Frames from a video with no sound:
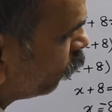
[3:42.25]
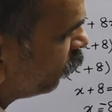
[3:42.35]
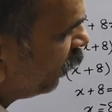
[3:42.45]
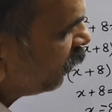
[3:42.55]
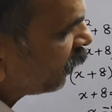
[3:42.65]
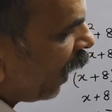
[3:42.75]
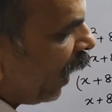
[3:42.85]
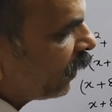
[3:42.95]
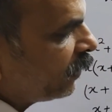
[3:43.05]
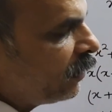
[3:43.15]
So this
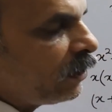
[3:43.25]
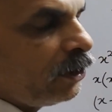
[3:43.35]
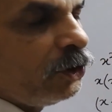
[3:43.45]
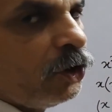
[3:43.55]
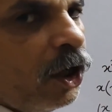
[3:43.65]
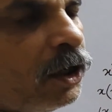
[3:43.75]
is